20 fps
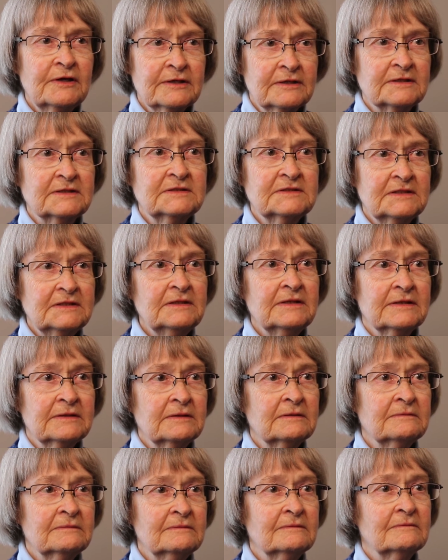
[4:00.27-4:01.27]
I could see
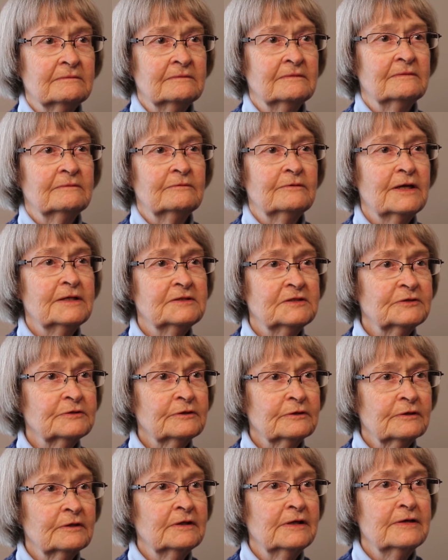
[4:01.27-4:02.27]
the red
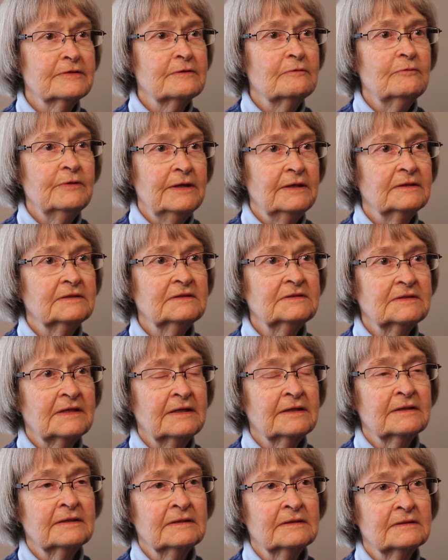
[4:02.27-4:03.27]
circle on the wings
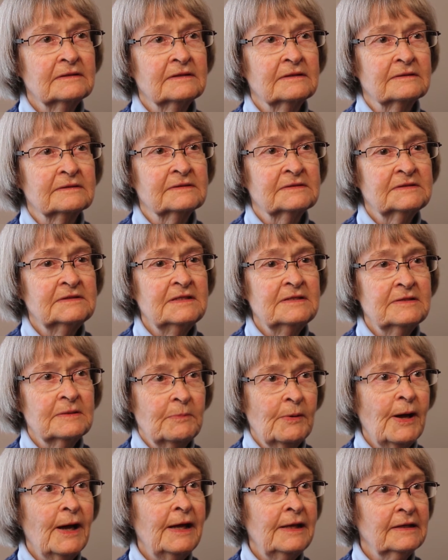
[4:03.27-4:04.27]
and see the
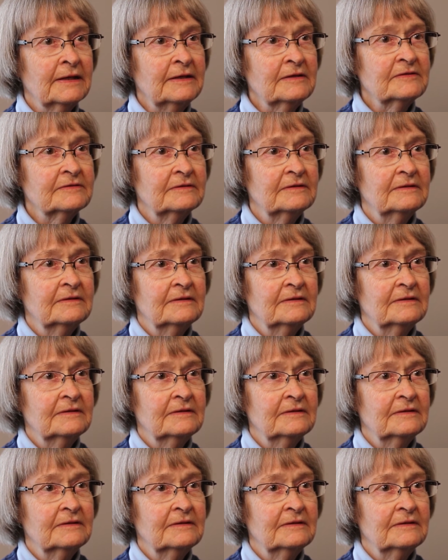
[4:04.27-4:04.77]
pilot.